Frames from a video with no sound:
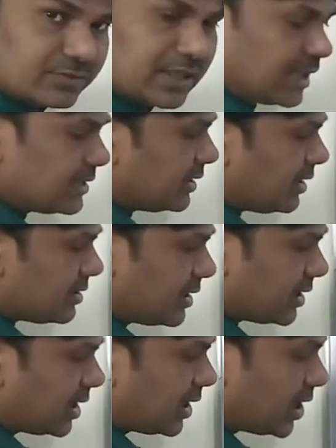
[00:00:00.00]
It is
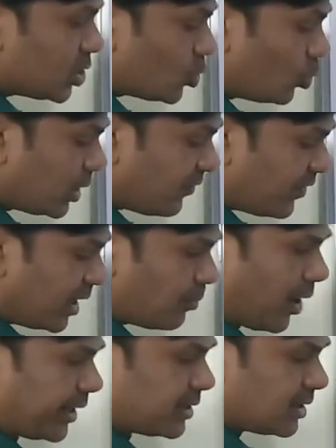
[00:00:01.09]
intersecting at two different
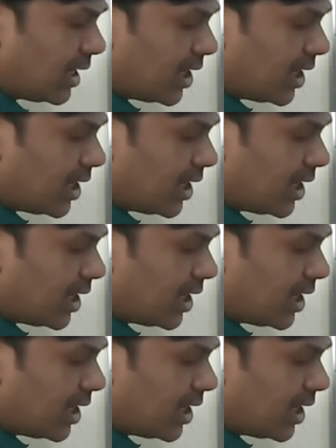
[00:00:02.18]
points.